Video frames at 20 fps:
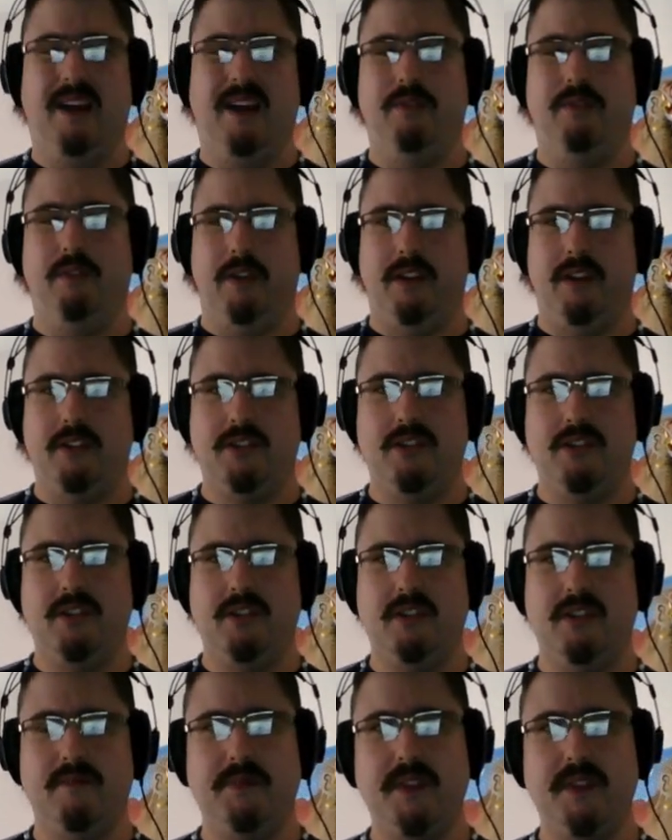average,
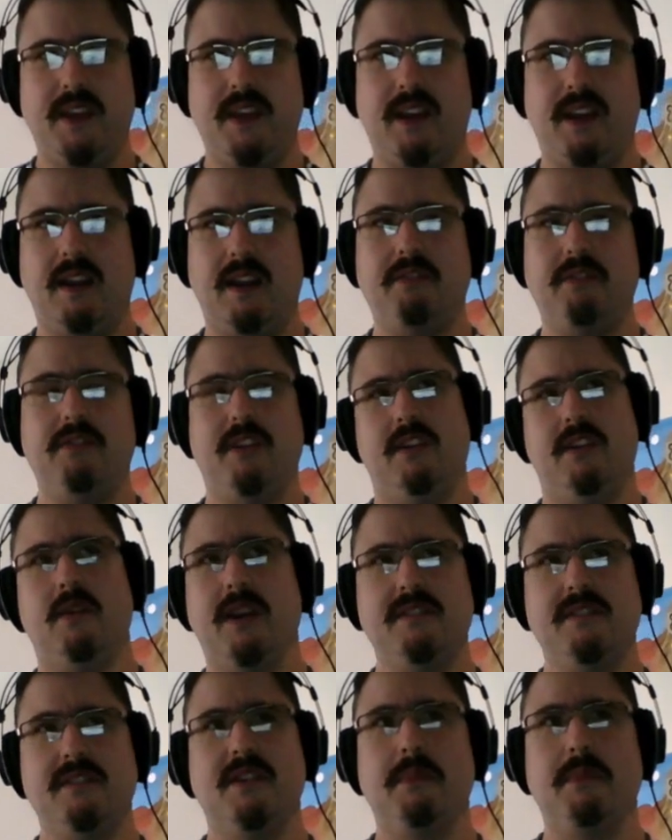and I figured,
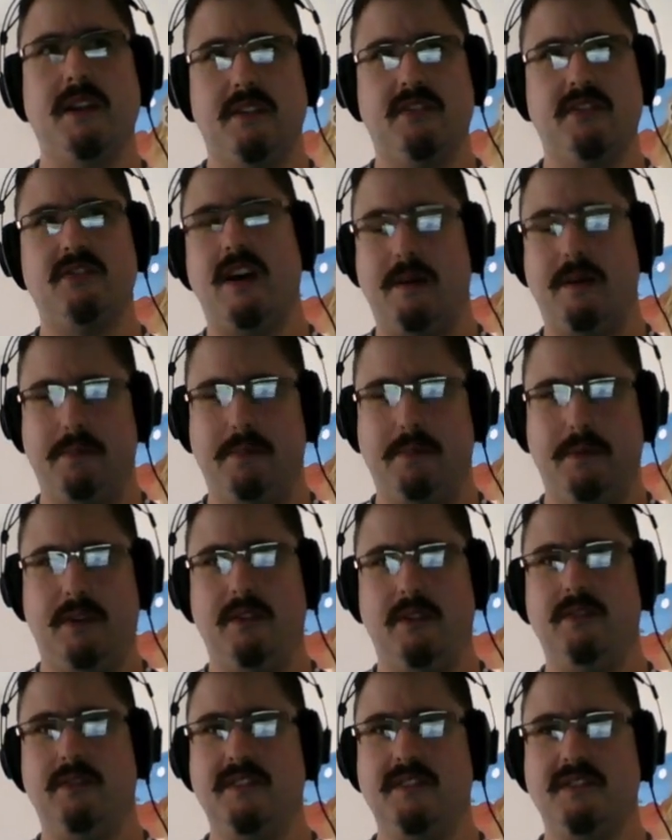okay, somebody will stop,
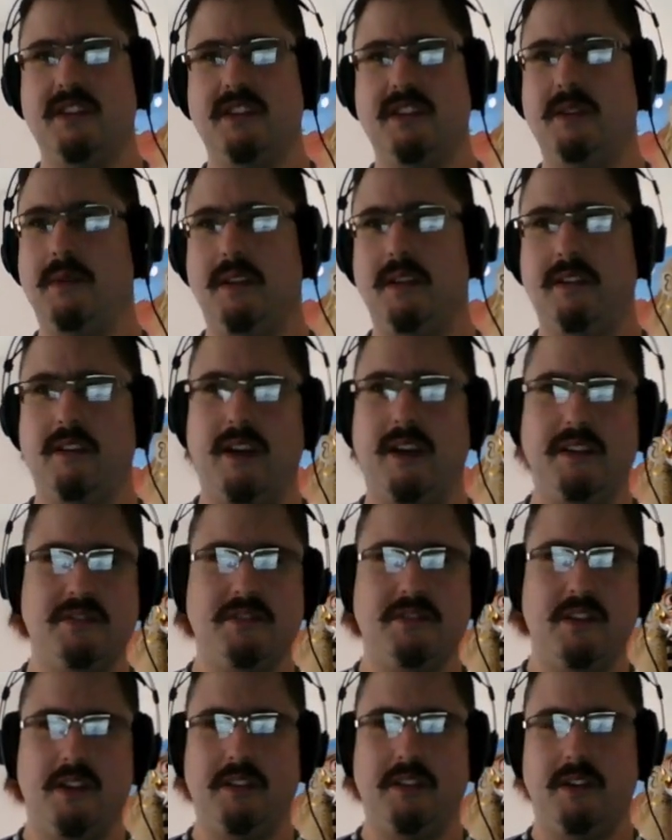if they see me, and I
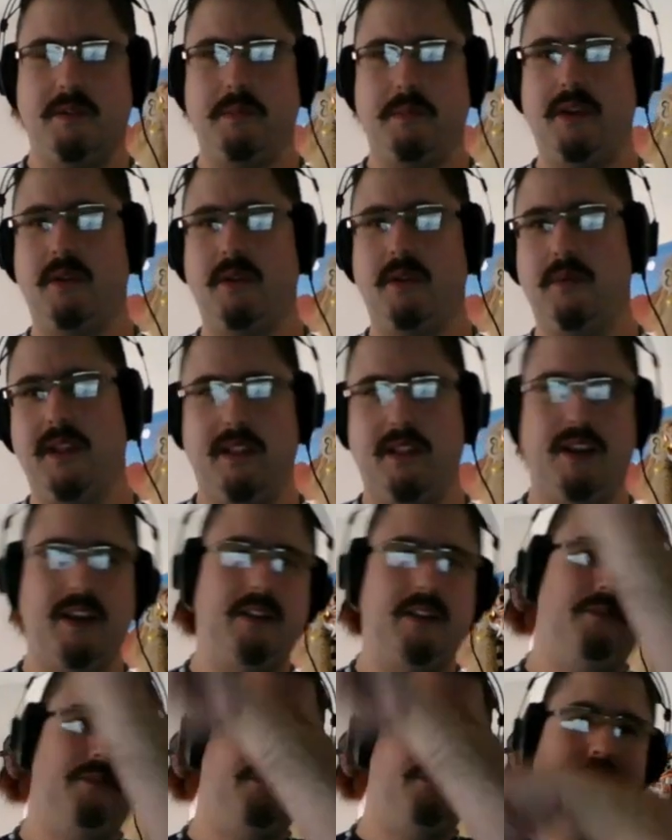saw there had been a red
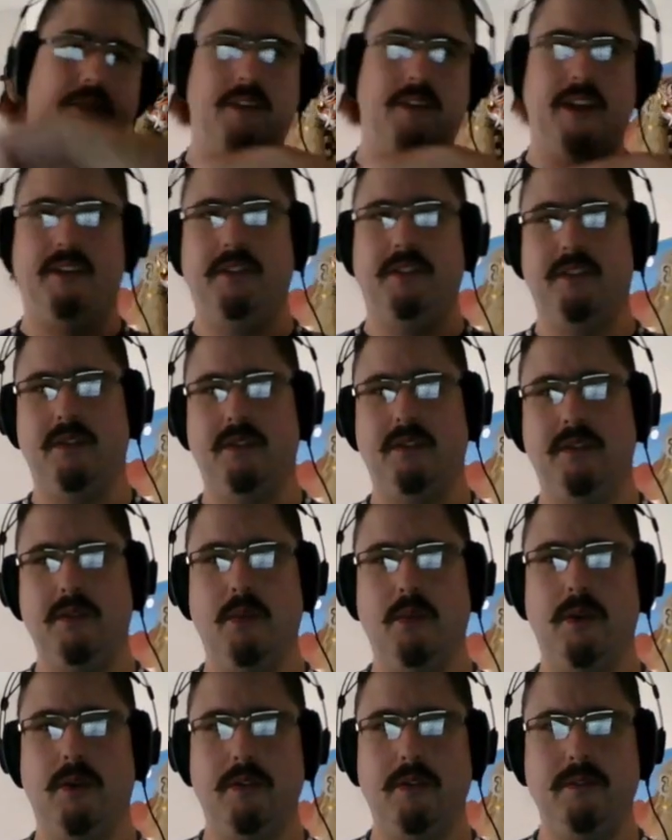light further down the
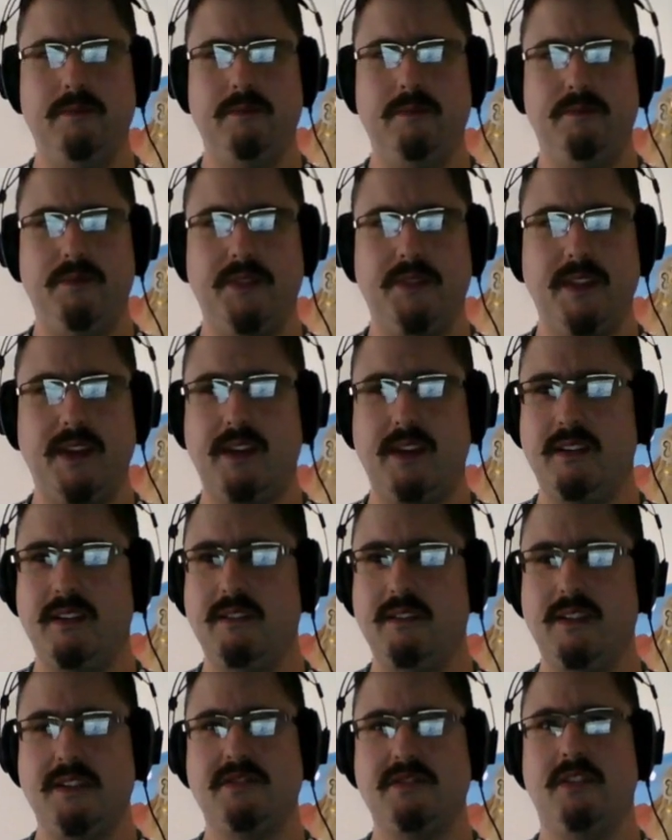road,
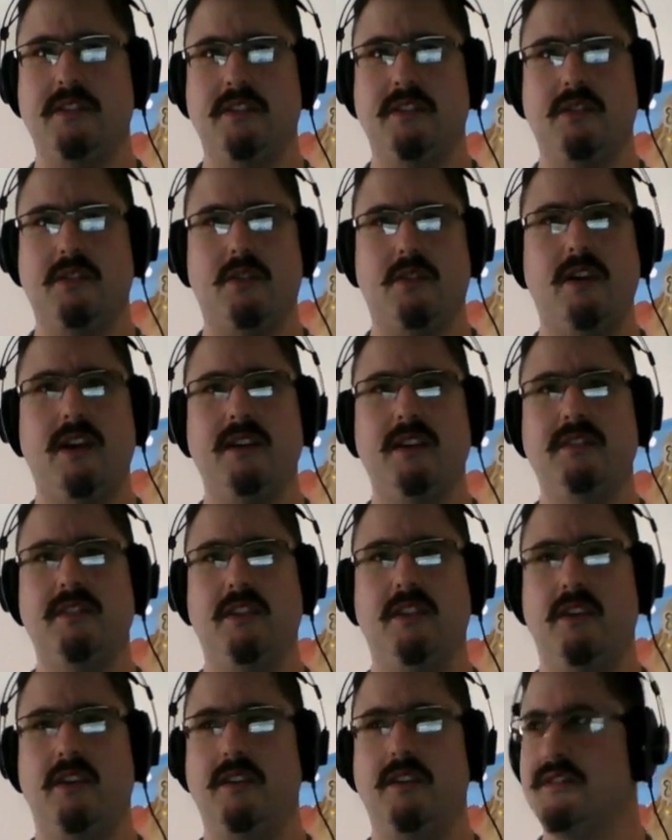and I started to cross,
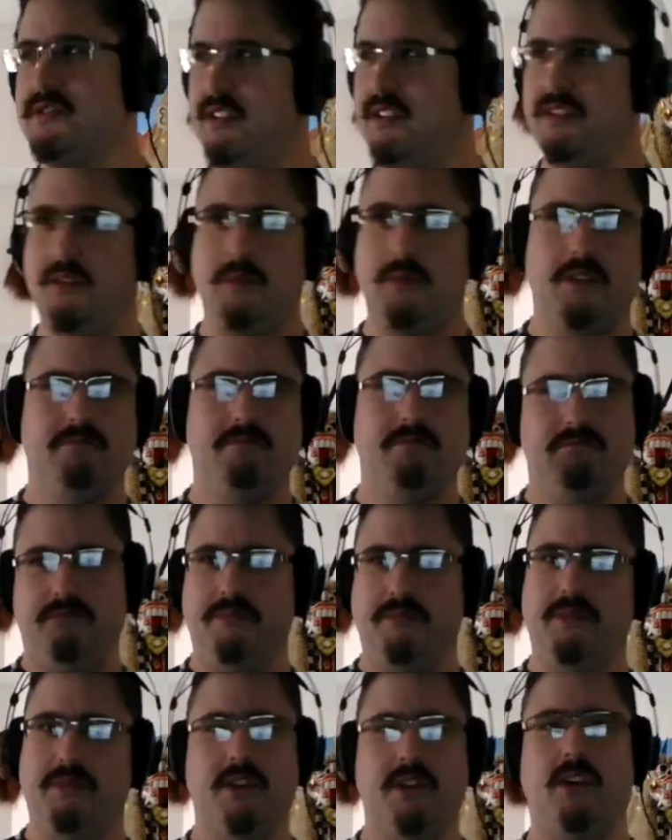and all of a sudden there were
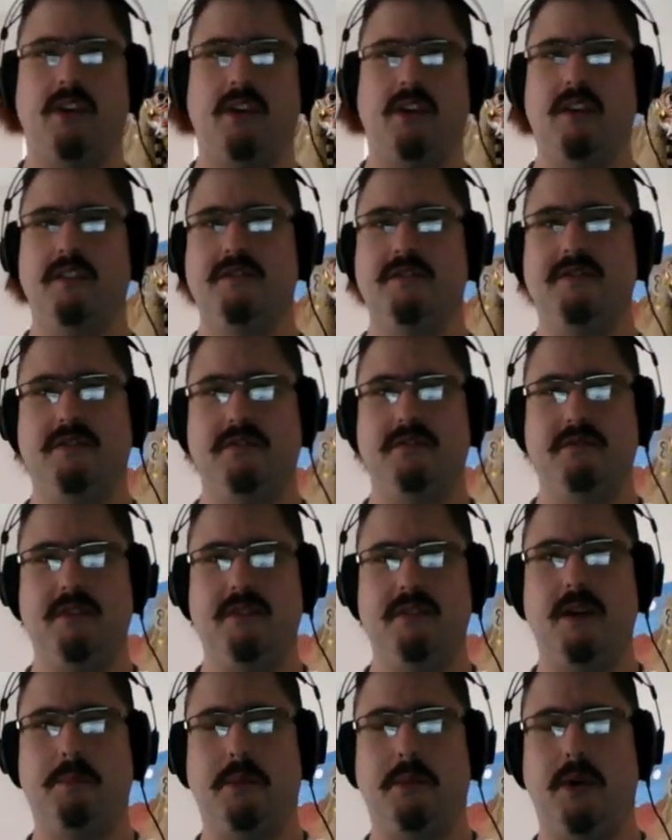cars
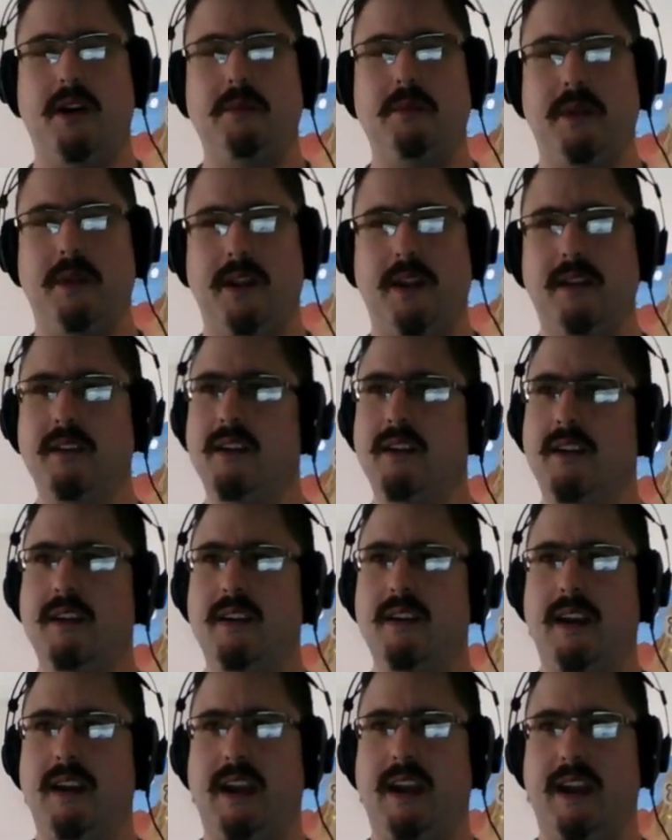up on me,
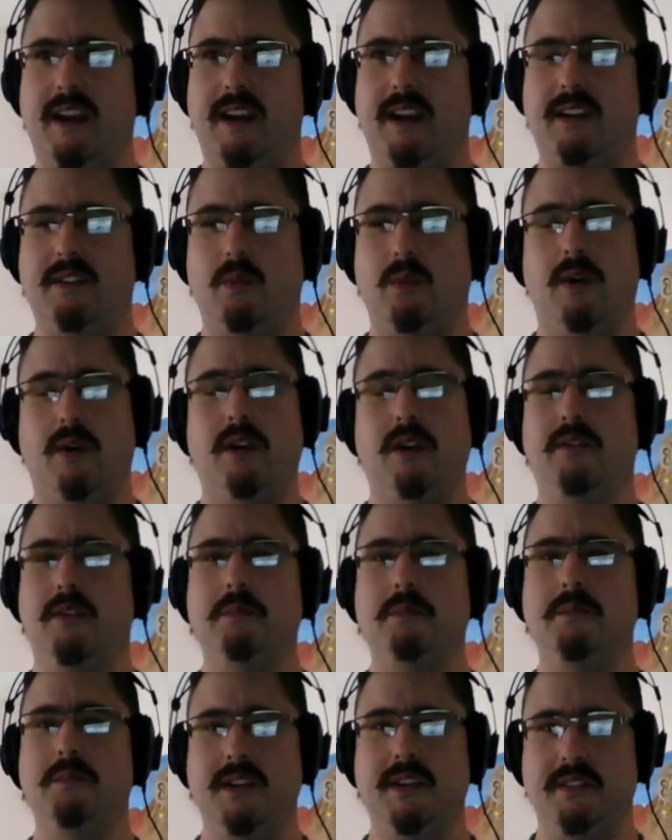and one of
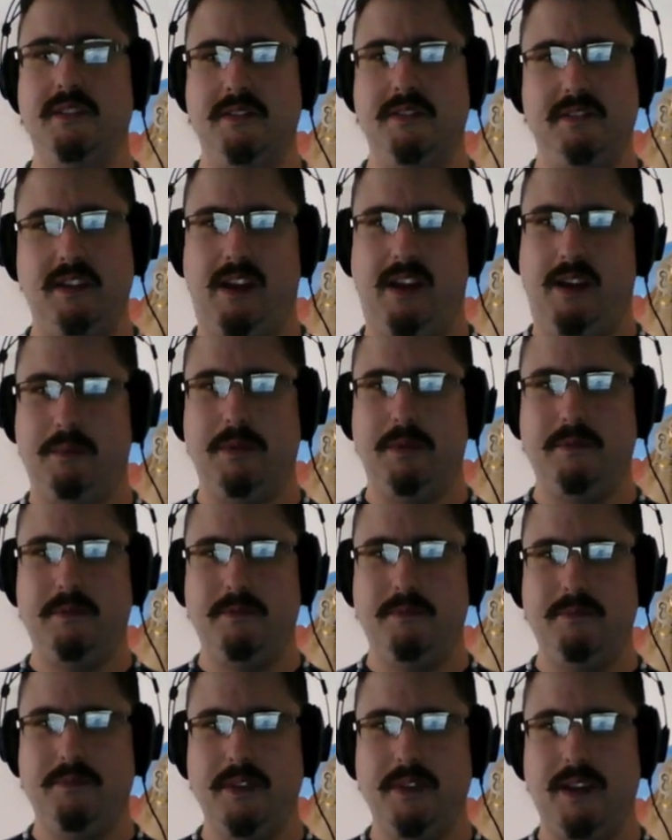them didn't stop.
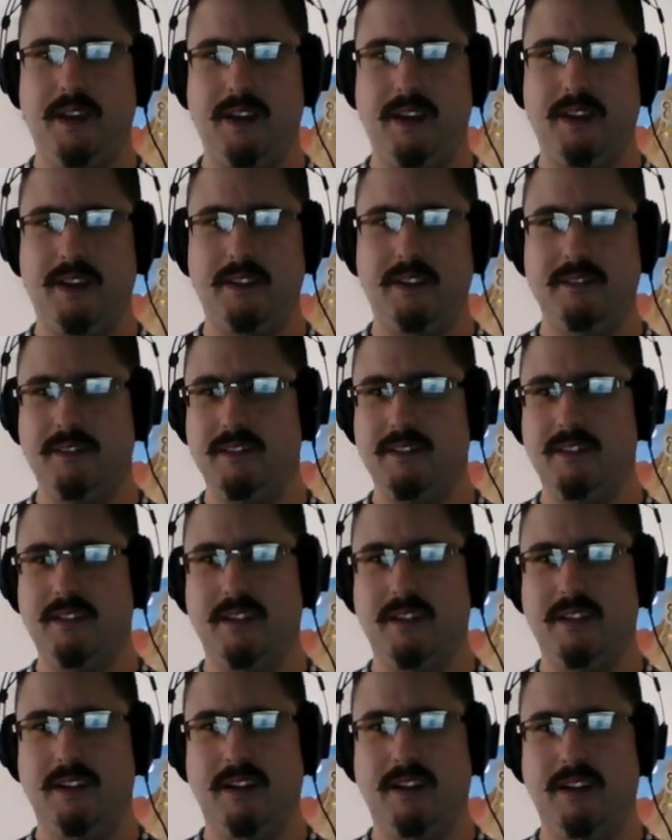
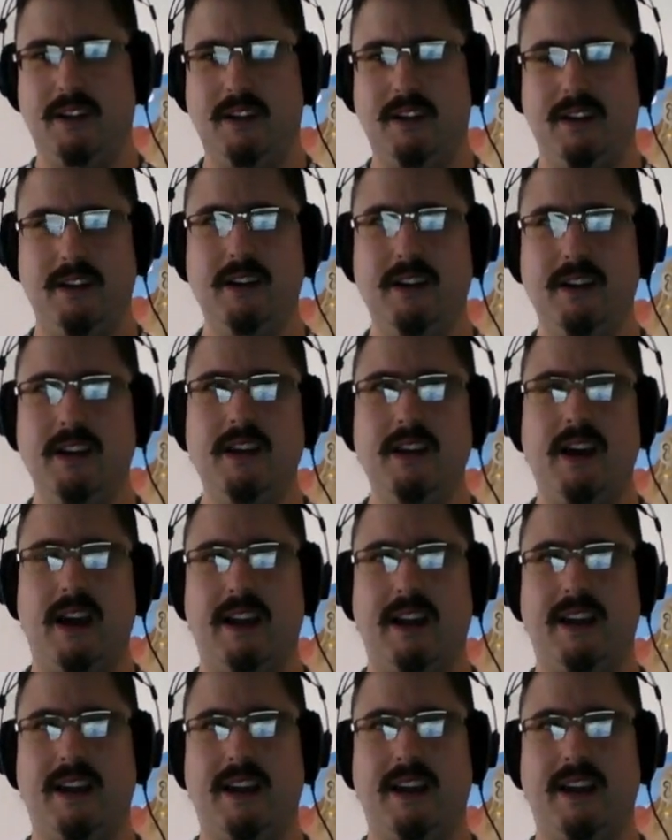And I